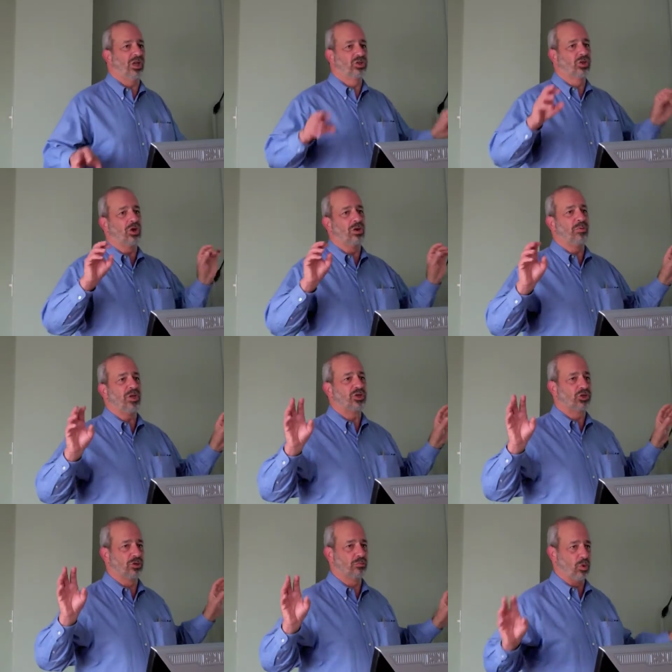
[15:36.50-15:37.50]
it's going to be
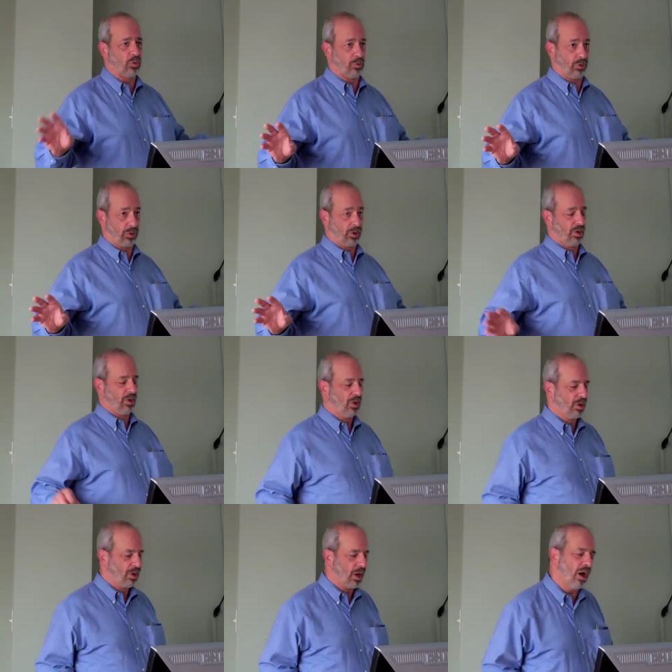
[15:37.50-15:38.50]
smooth.
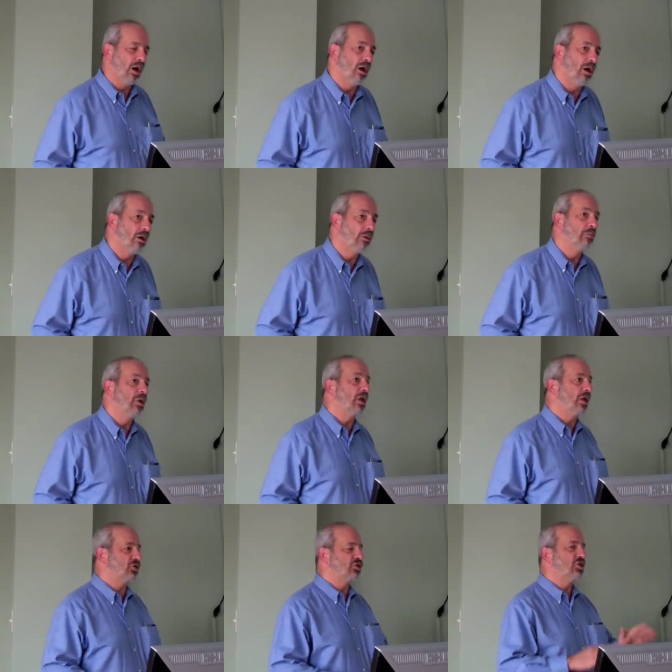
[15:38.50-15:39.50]
Uh,
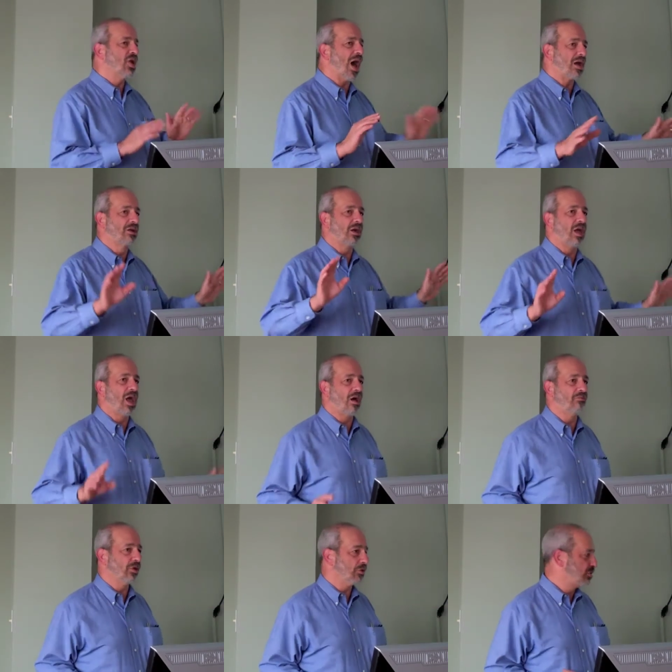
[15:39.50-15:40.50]
it's not going to
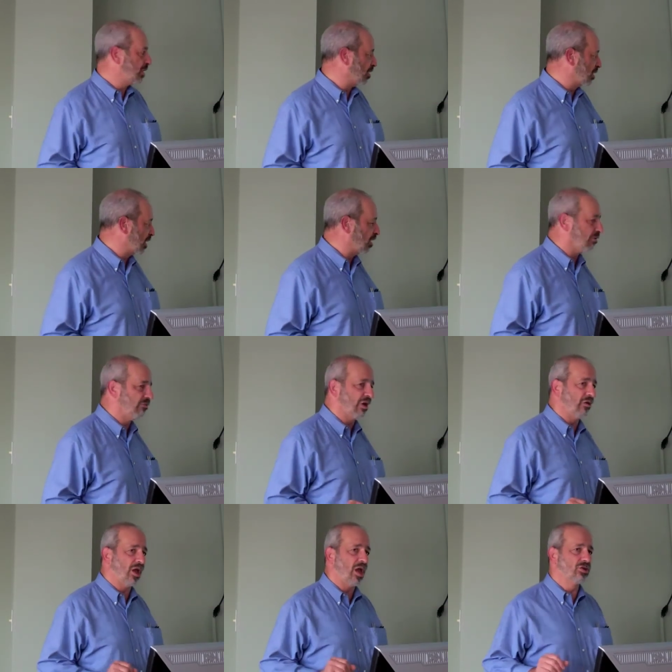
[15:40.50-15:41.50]
have those year-to-year -year
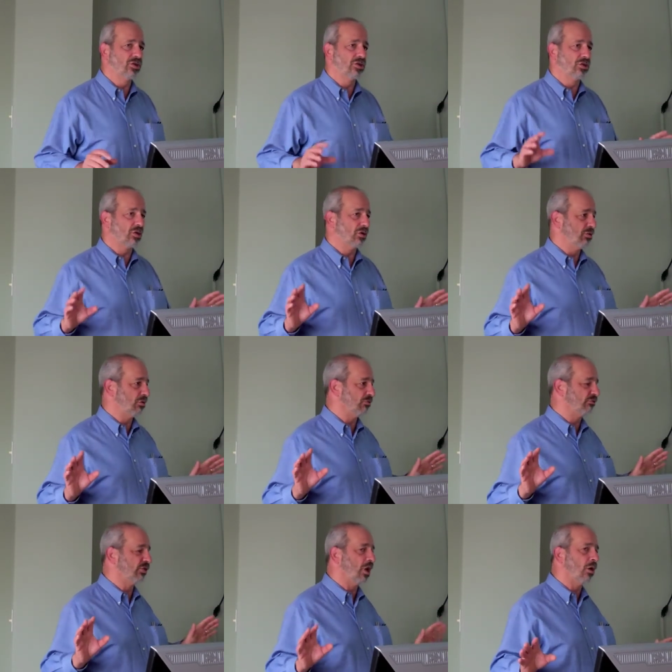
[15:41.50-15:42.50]
variations that are due to
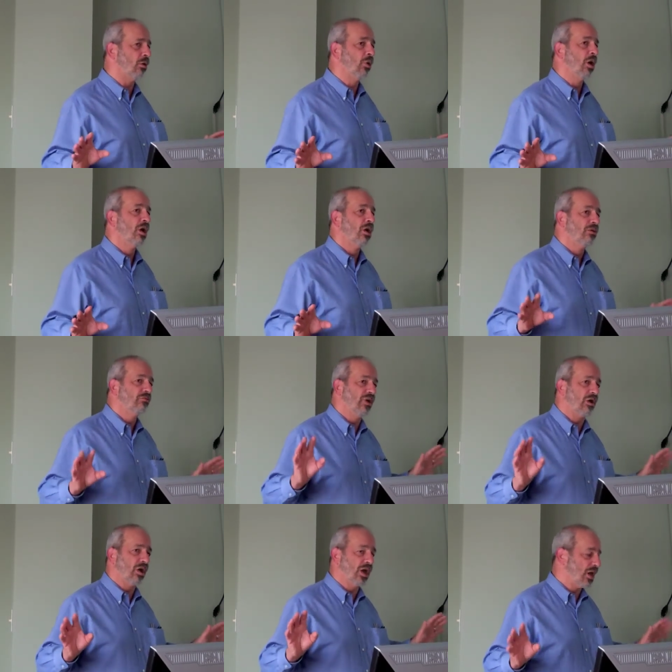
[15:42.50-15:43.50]
flow
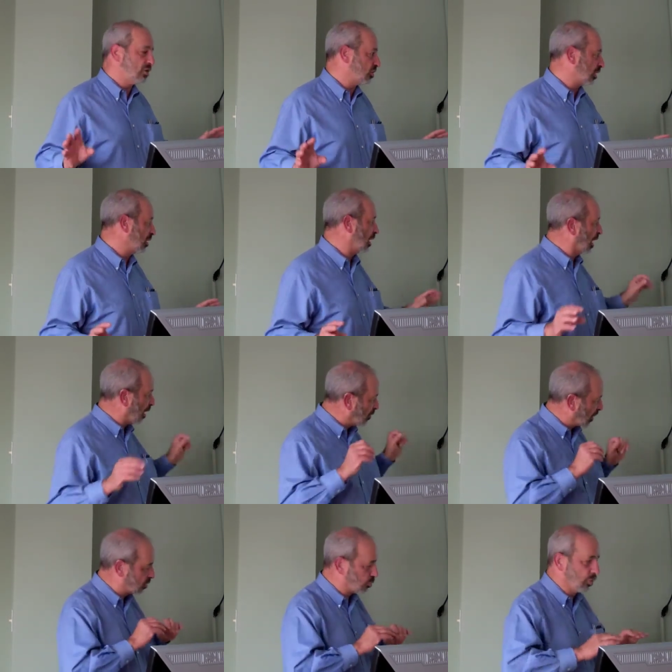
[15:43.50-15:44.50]
variation.
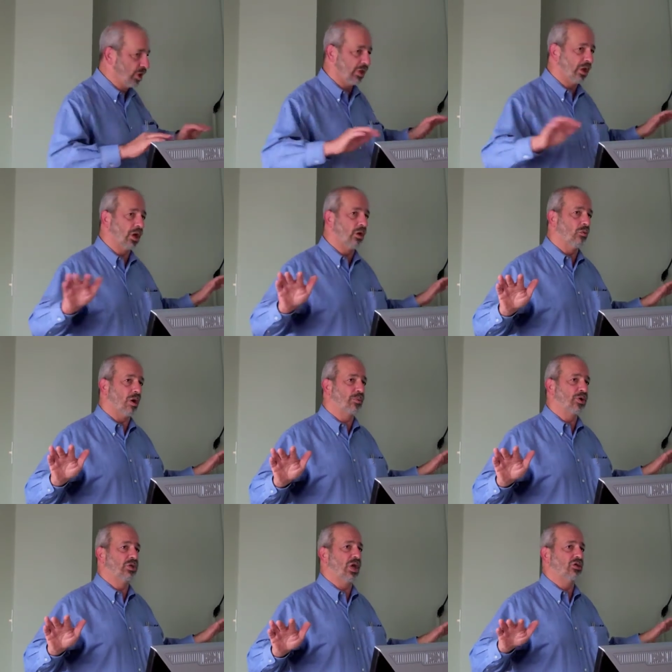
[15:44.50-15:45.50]
Um, it's really going to
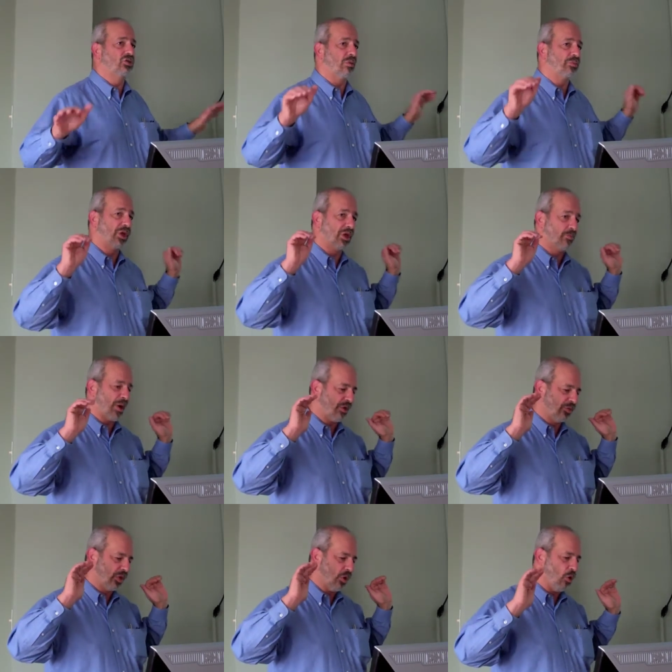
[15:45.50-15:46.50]
represent something
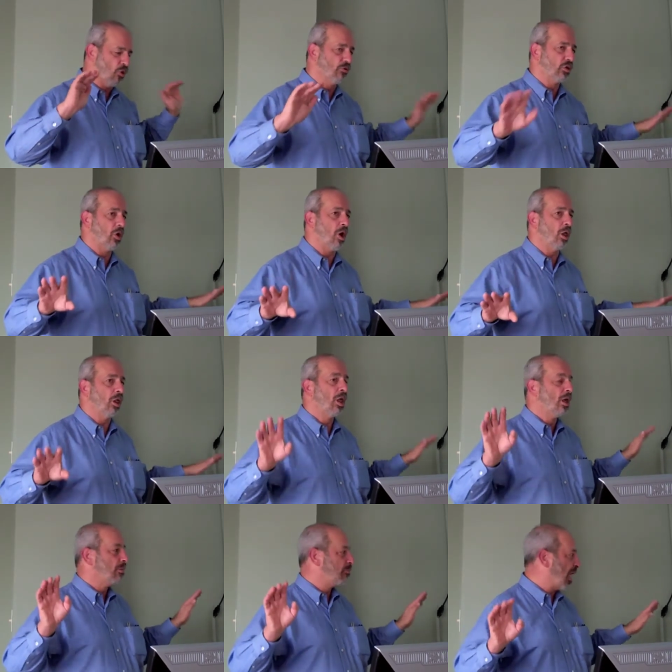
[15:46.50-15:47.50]
about the overall
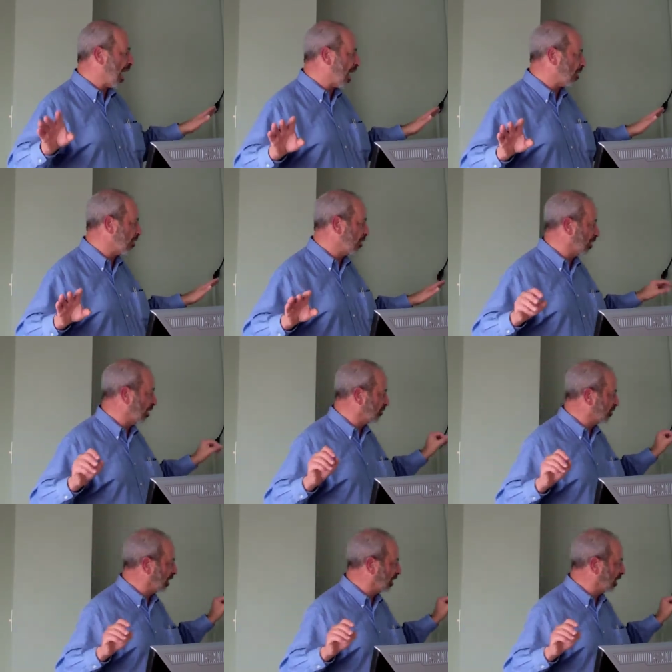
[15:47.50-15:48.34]
pattern of,